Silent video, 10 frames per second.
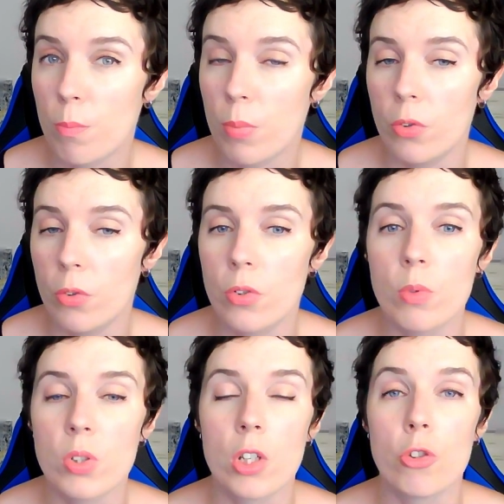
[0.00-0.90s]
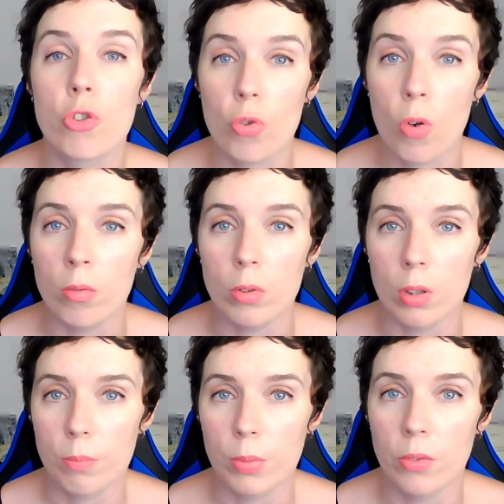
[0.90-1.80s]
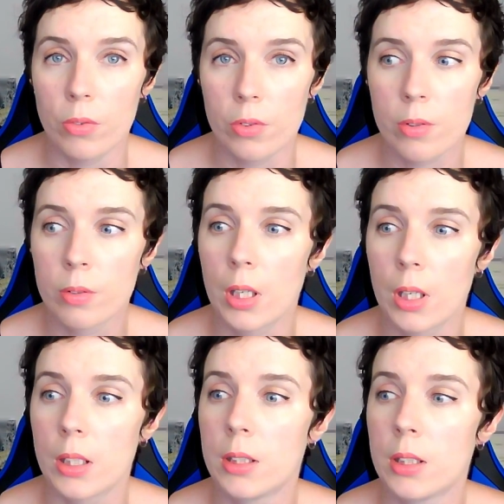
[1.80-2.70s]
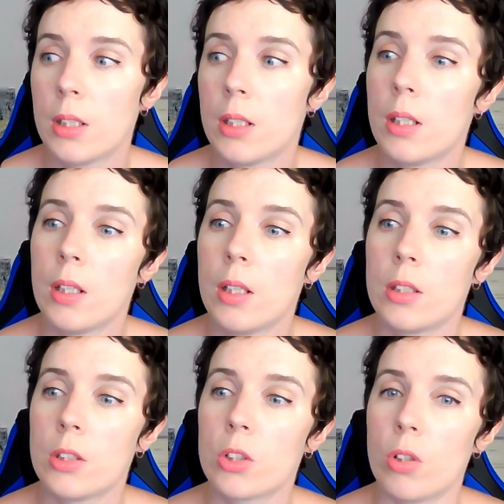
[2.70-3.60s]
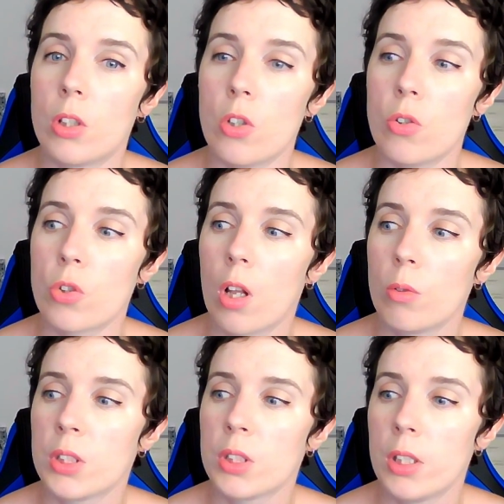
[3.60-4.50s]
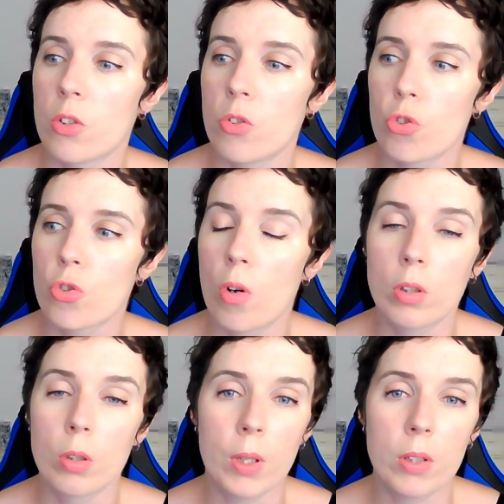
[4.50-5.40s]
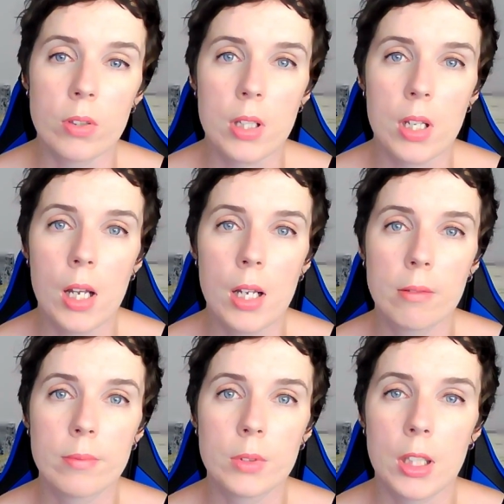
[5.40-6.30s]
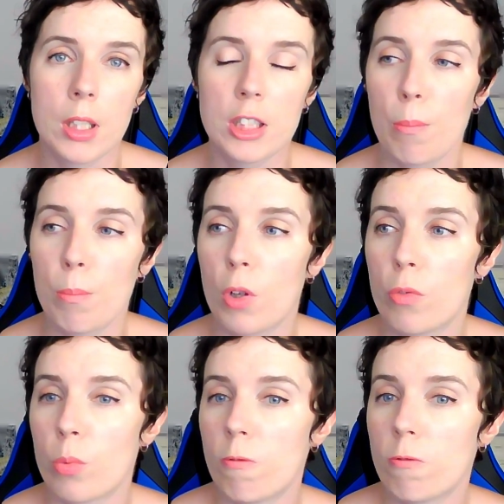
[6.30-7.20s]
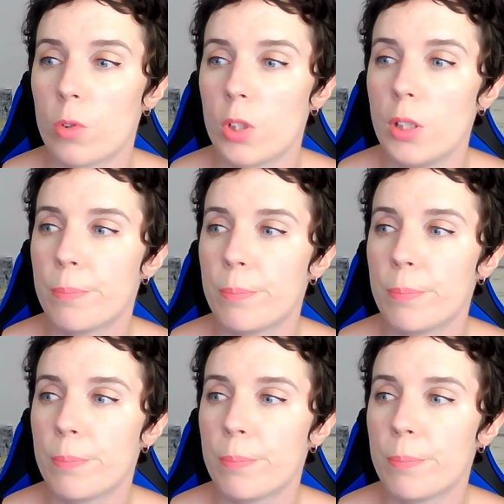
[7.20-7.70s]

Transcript: bond. You would say strong bond. Okay. So you could use close-knit and strong bond there. It's an example of one for you.